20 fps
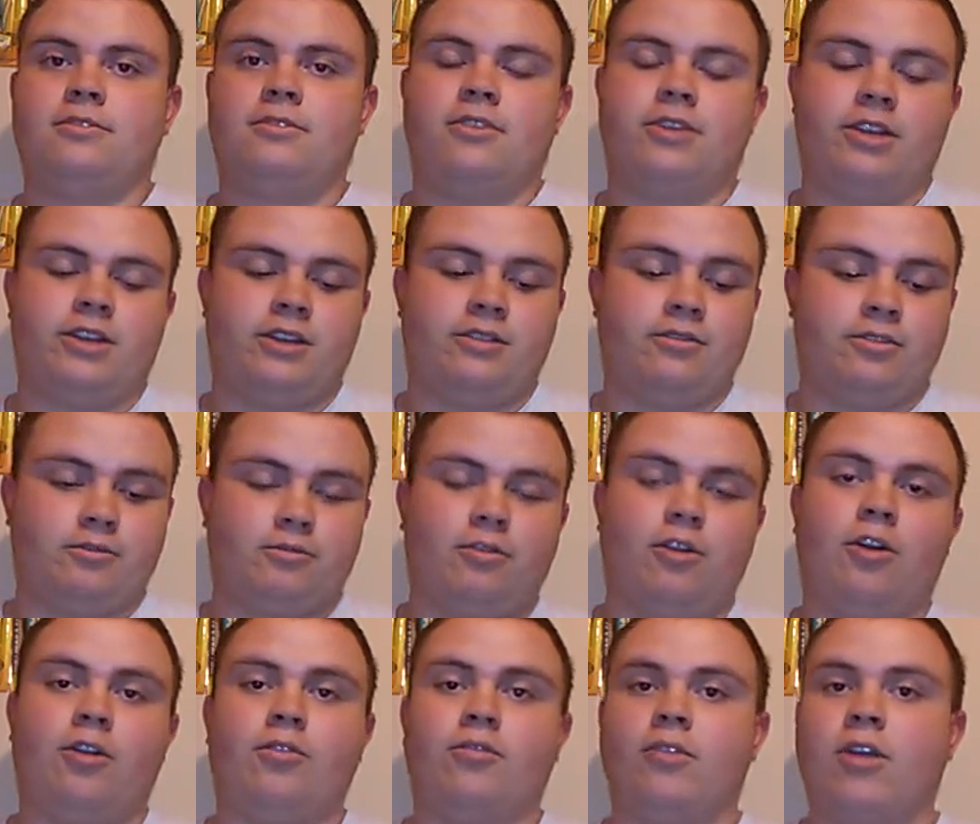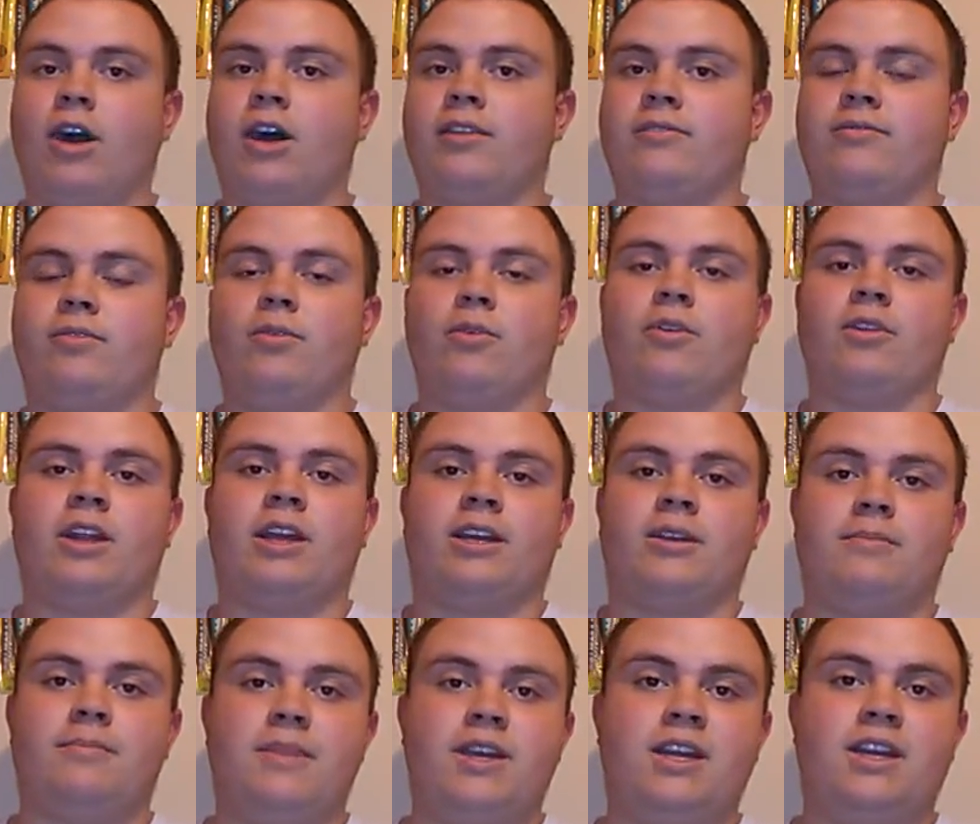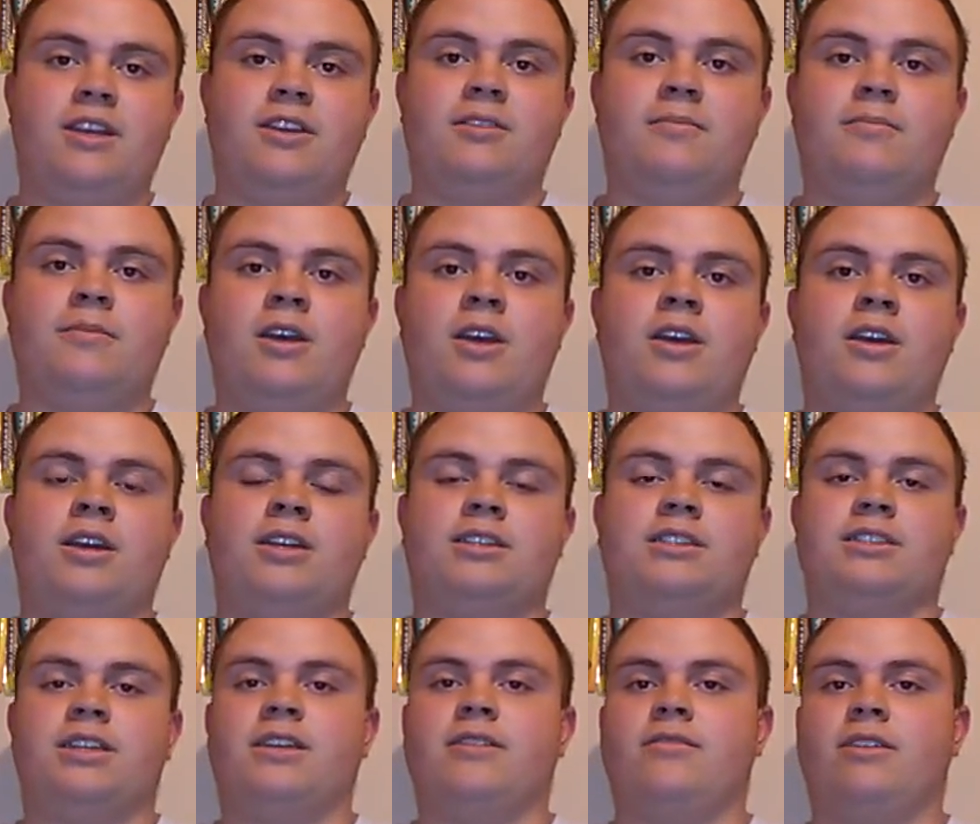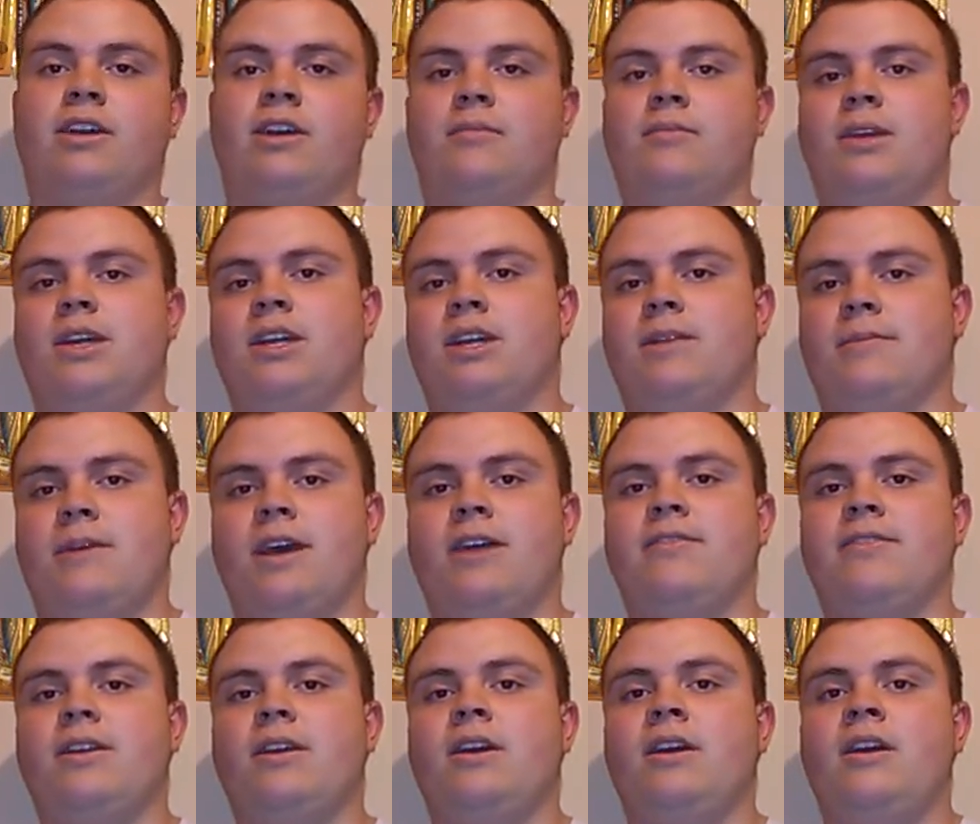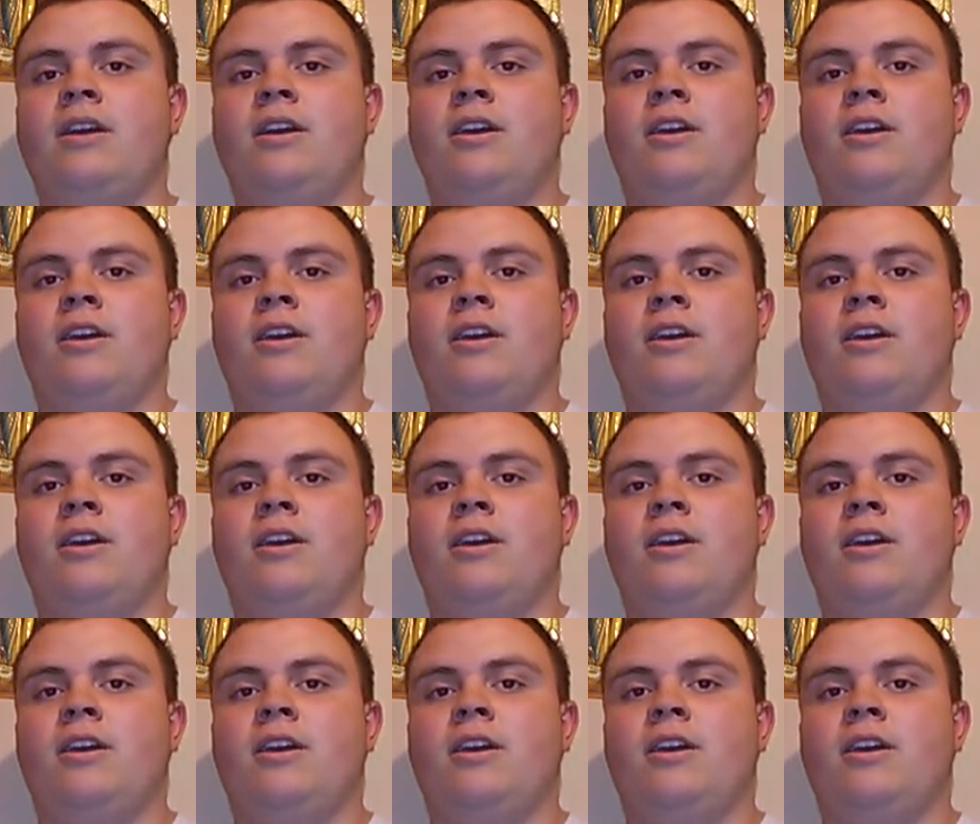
the wrong rod for it, like a medium instead of like a medium heavy,